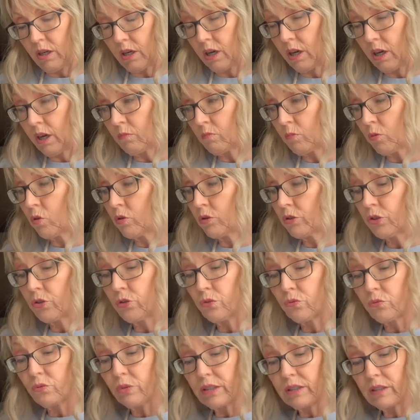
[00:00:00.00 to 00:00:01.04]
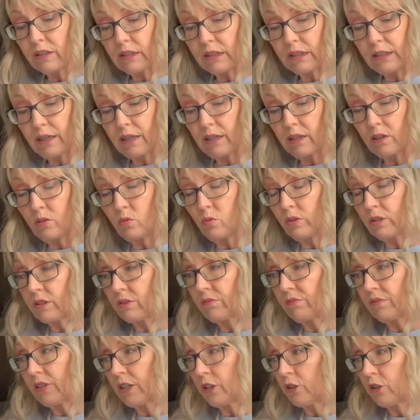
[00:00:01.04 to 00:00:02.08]
I'm going to rinse the egg with
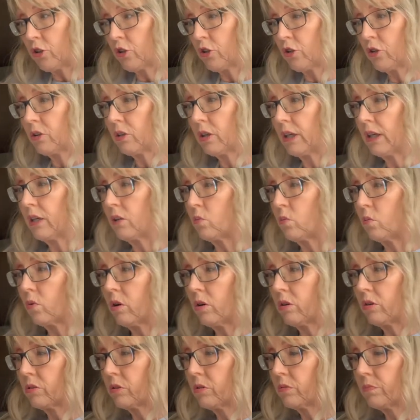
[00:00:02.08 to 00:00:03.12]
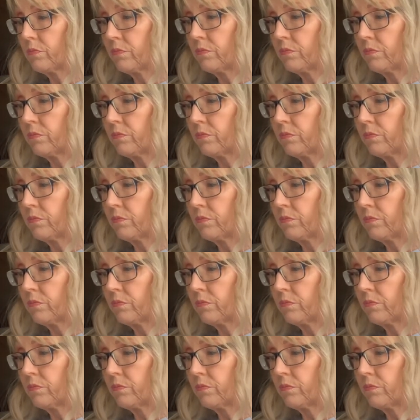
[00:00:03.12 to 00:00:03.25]
some vinegar and water